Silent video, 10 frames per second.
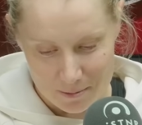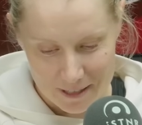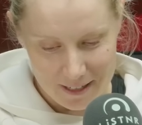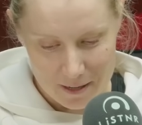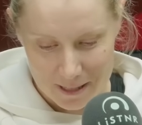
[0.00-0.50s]
to
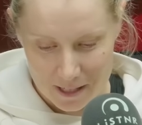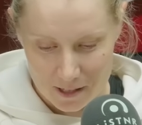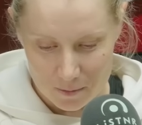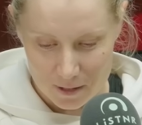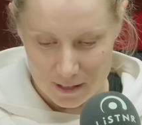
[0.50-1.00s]
me. I mean,
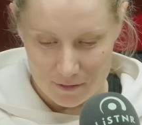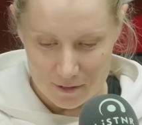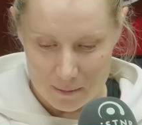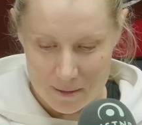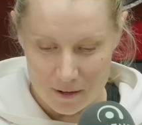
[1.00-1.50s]
I wouldn't even
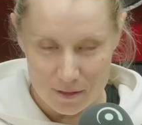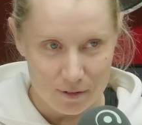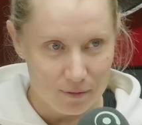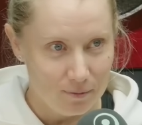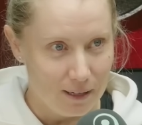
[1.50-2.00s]
run a
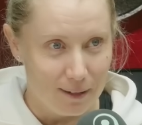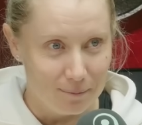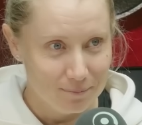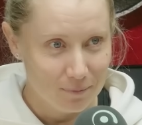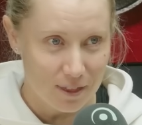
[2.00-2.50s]
marathon
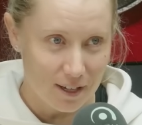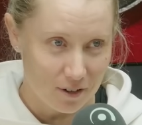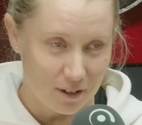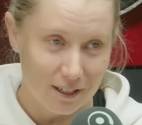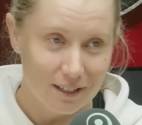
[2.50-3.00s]

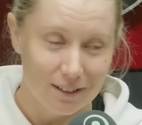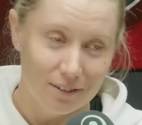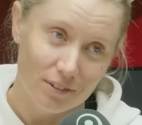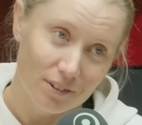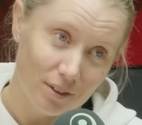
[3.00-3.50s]
without cricket kit
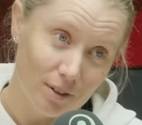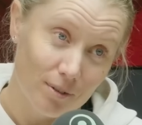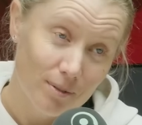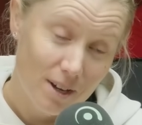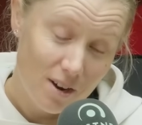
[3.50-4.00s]
on,
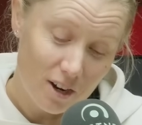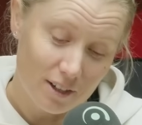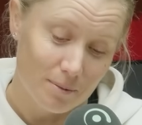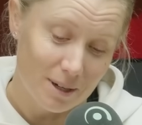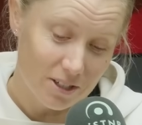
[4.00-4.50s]
so I
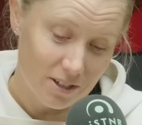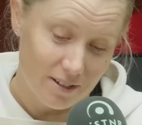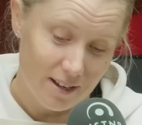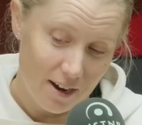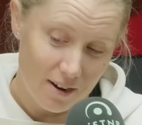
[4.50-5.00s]
can
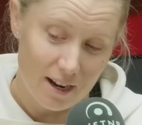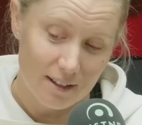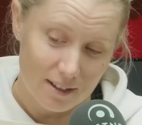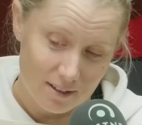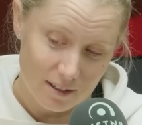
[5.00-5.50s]
imagine how
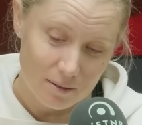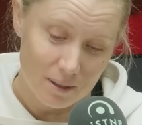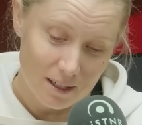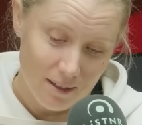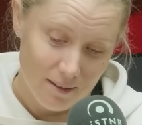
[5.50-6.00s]
hard that's going to
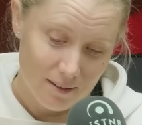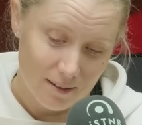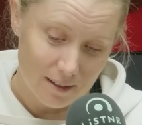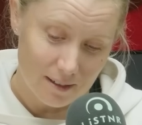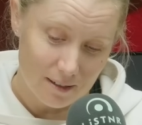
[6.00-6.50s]
be.
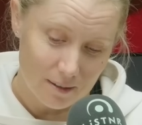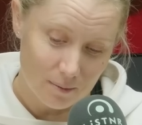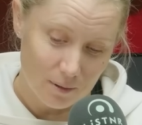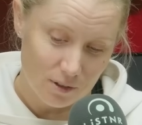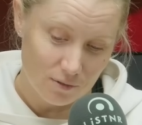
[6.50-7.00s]

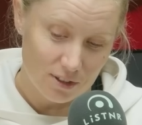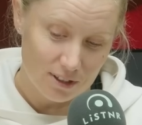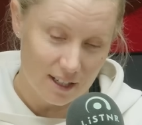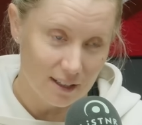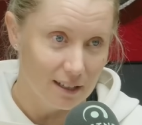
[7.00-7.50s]
He's obviously
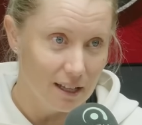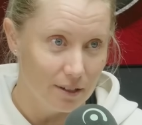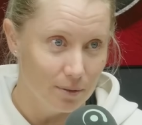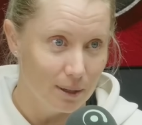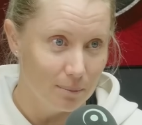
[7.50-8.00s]
done the
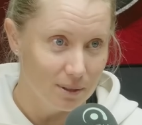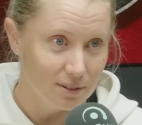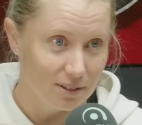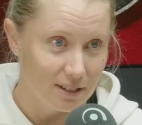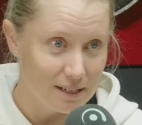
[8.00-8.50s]
London one, but
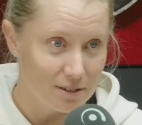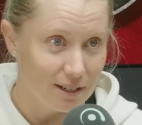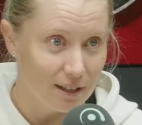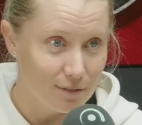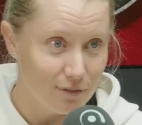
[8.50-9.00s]
to take on
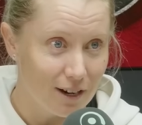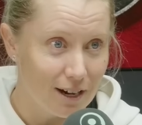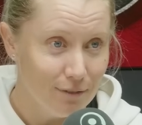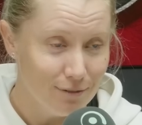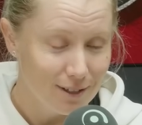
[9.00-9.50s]
another
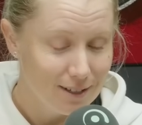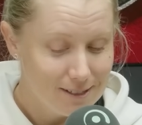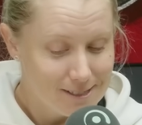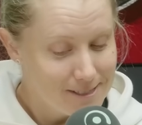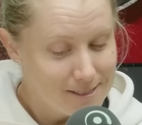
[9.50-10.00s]
5,
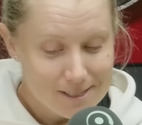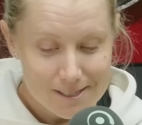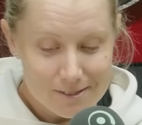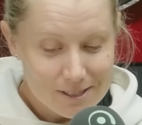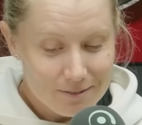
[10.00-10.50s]

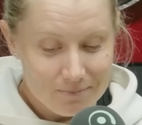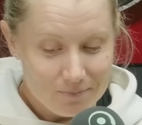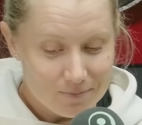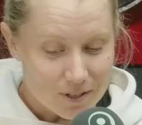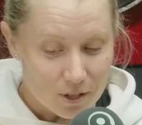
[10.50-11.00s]

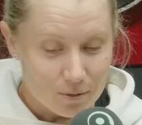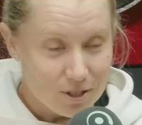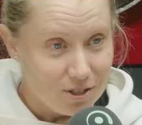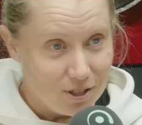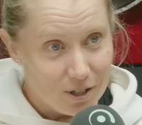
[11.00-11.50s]
go
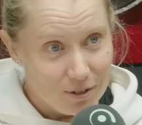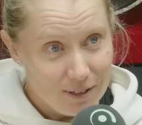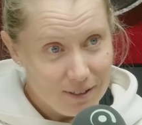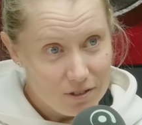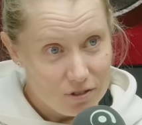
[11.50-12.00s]
Richard, go.
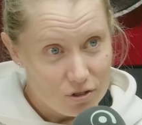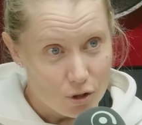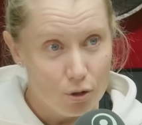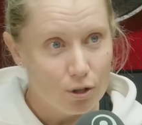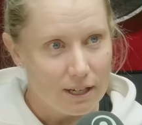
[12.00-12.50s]

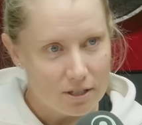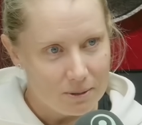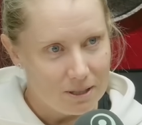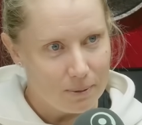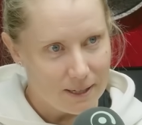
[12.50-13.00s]
Do not ask me to